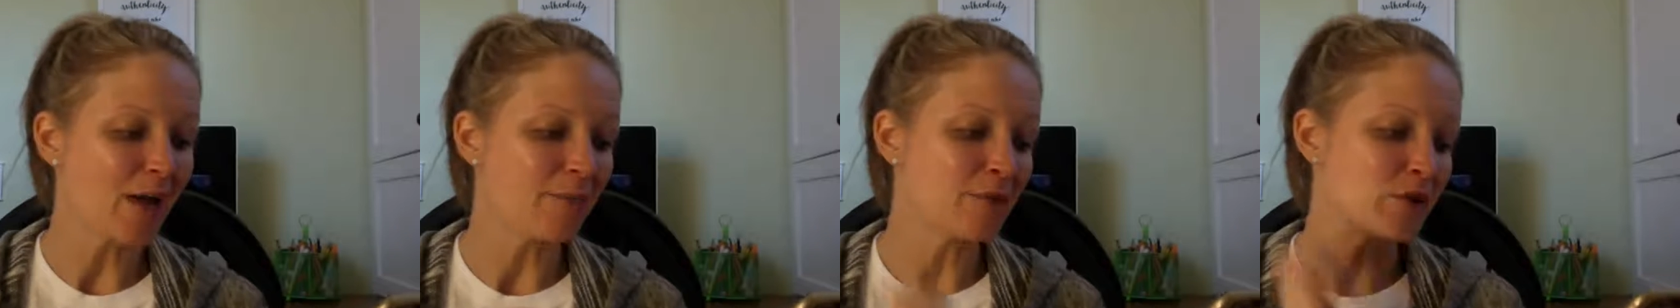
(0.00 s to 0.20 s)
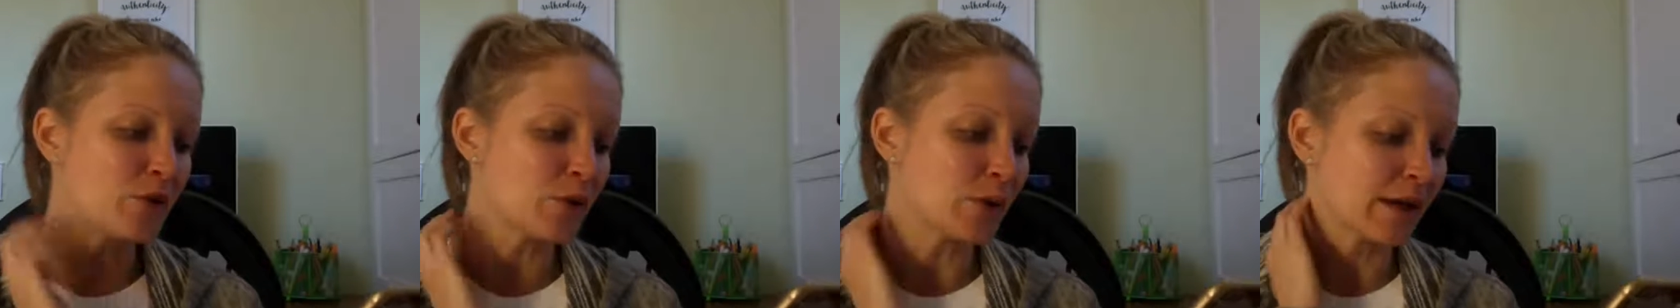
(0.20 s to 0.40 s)

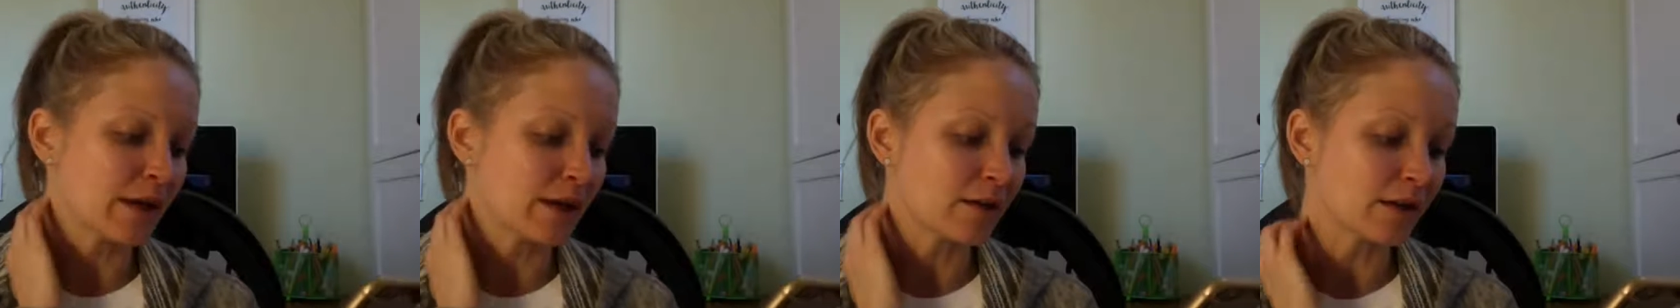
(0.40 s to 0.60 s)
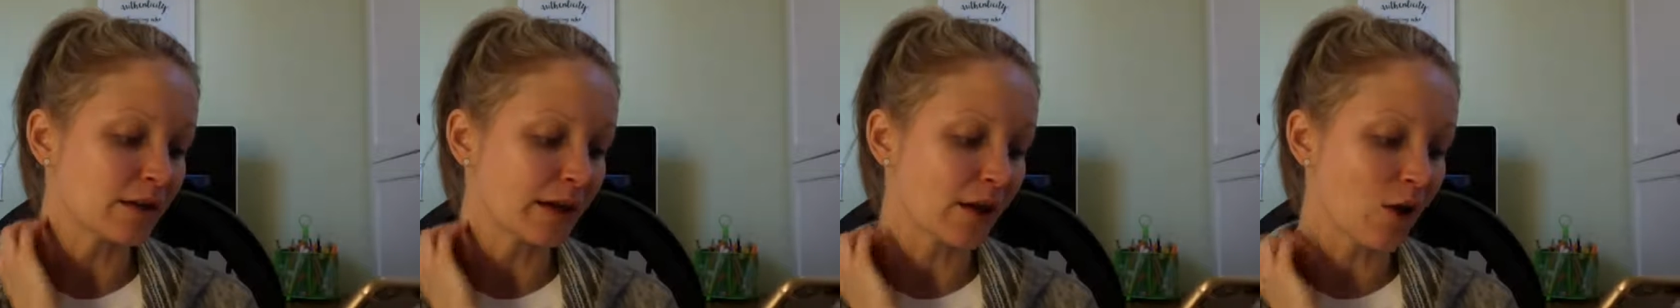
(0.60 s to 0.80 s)
You
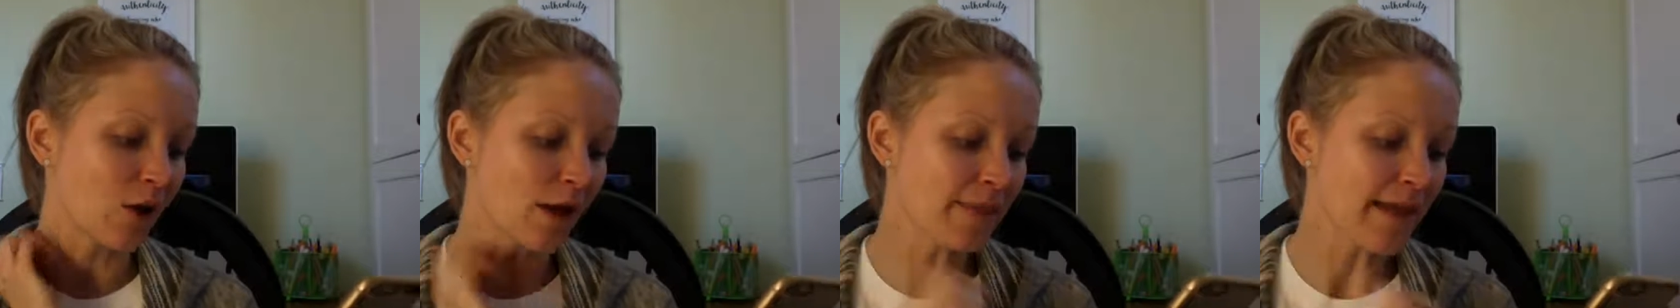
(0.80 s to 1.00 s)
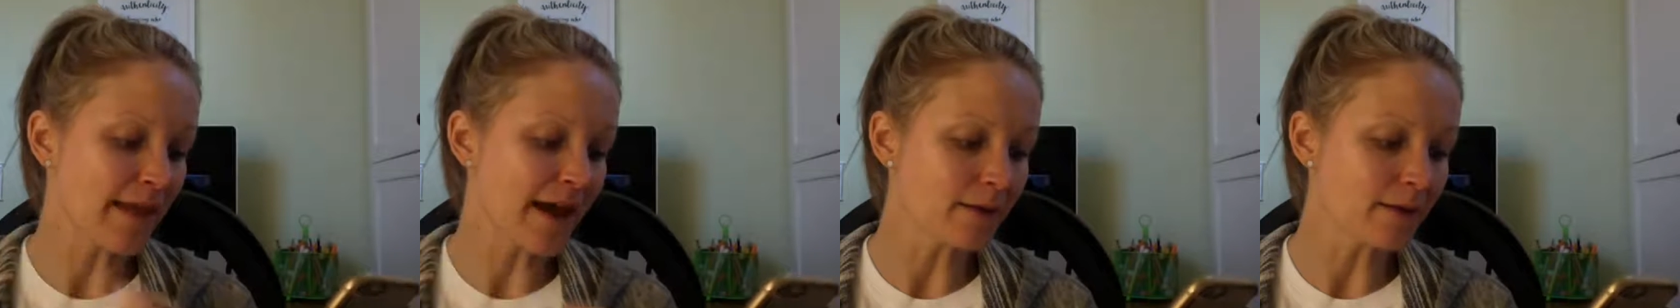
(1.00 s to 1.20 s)
can click
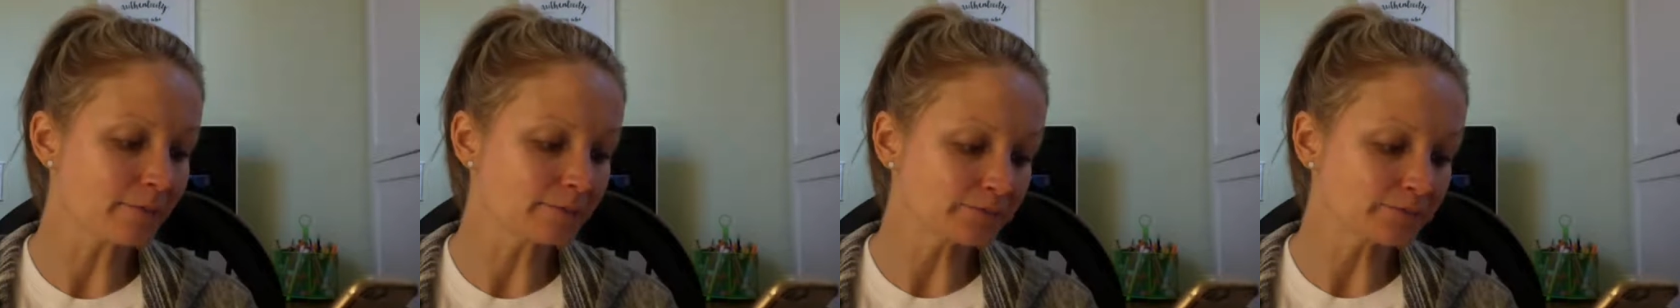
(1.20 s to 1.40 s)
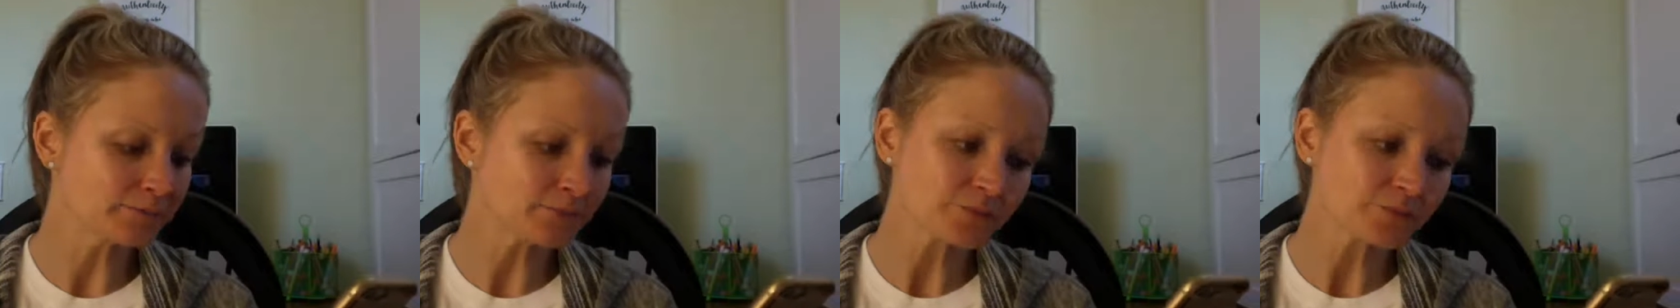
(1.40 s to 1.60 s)
on that,
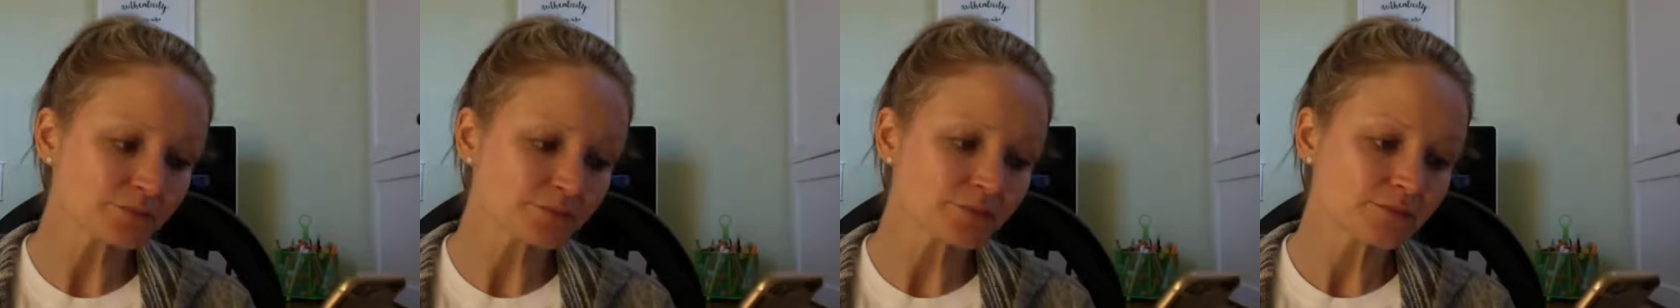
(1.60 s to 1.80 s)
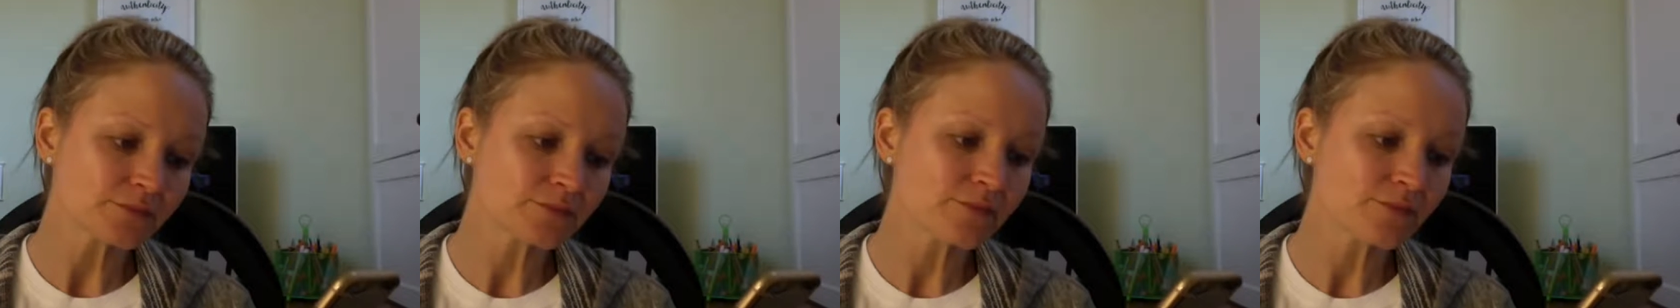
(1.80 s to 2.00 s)

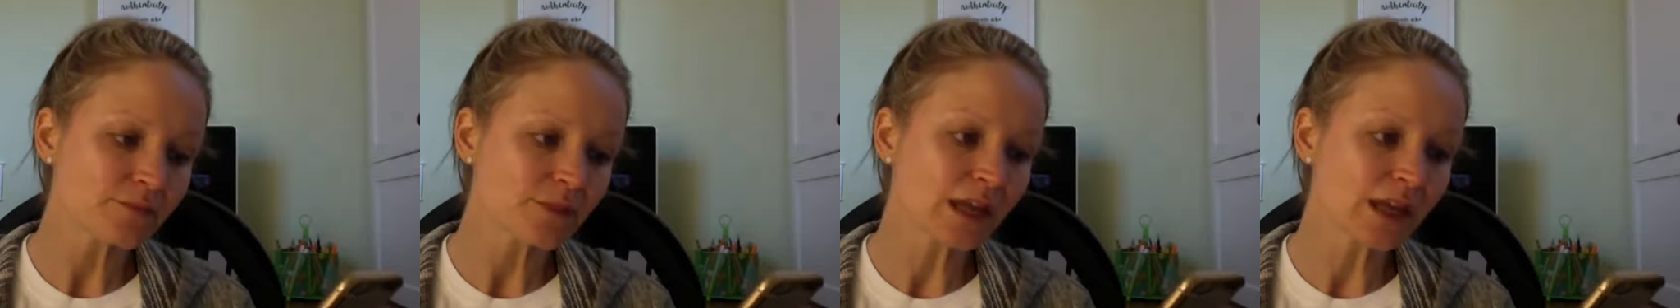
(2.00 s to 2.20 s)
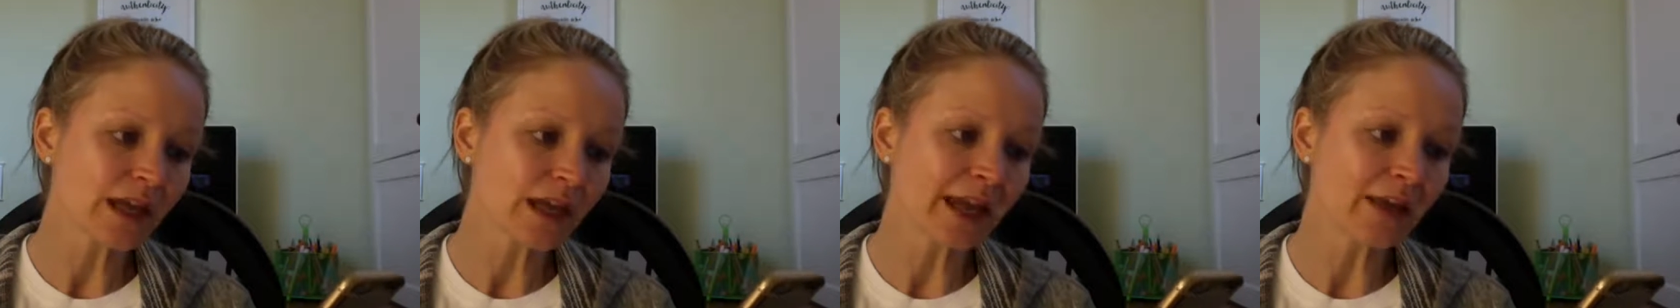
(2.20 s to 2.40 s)

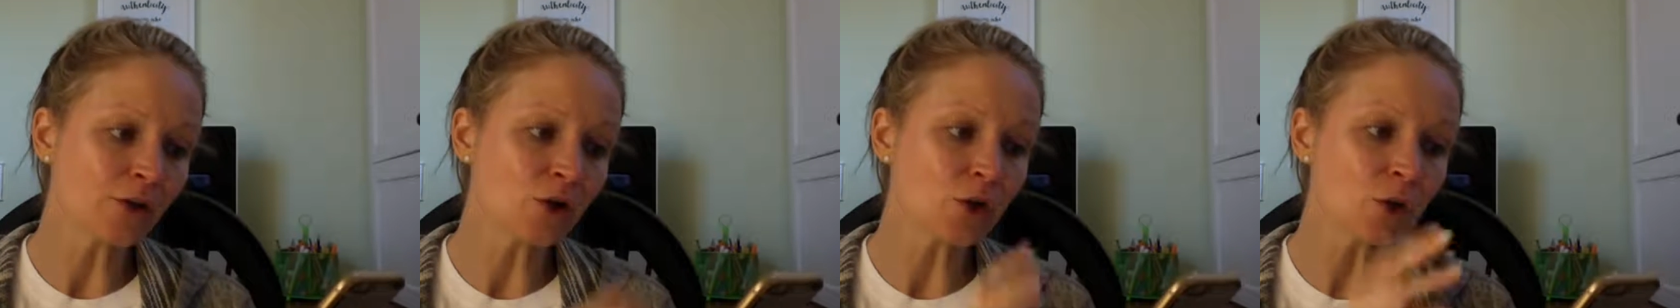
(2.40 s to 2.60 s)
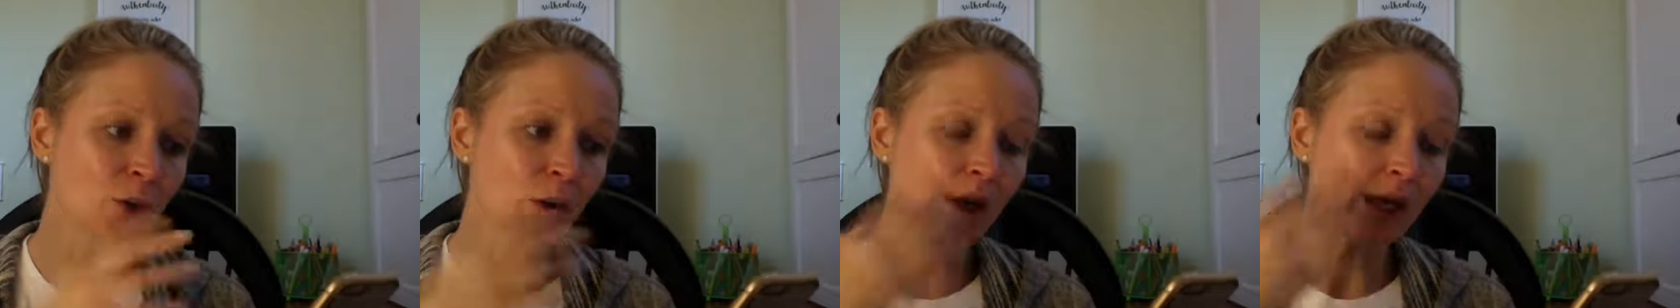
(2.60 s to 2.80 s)

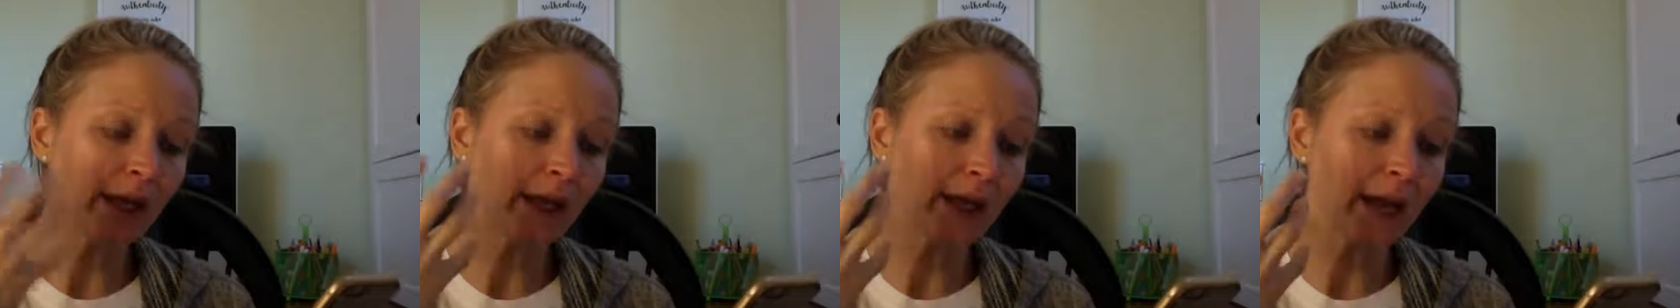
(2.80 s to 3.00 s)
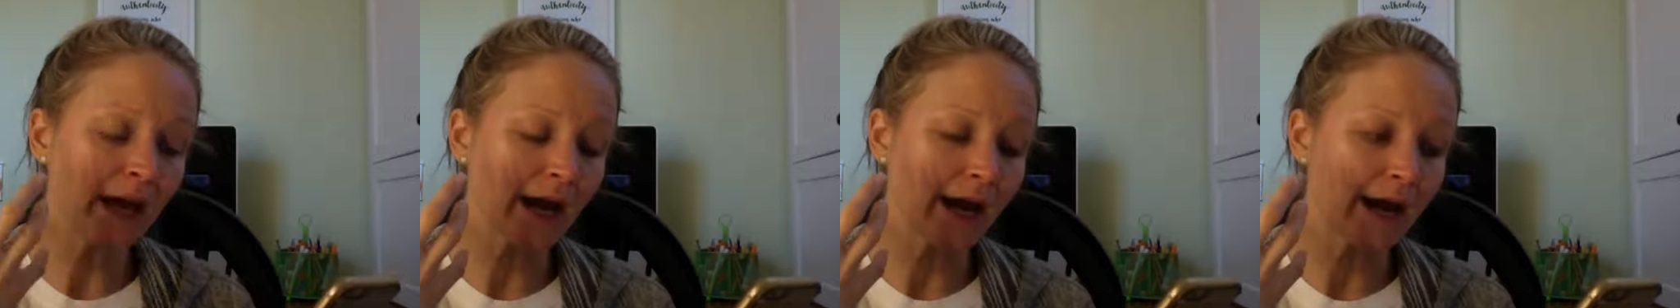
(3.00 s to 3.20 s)
and you
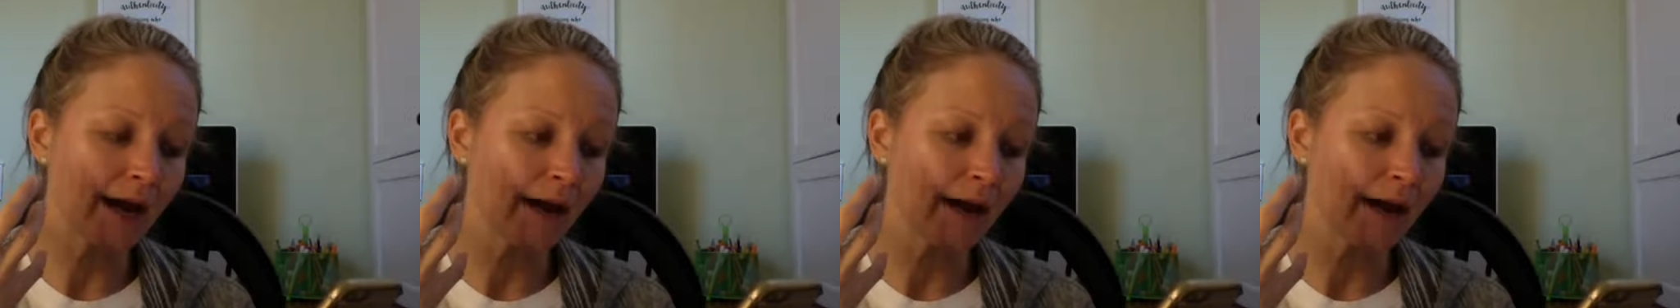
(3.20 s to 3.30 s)
can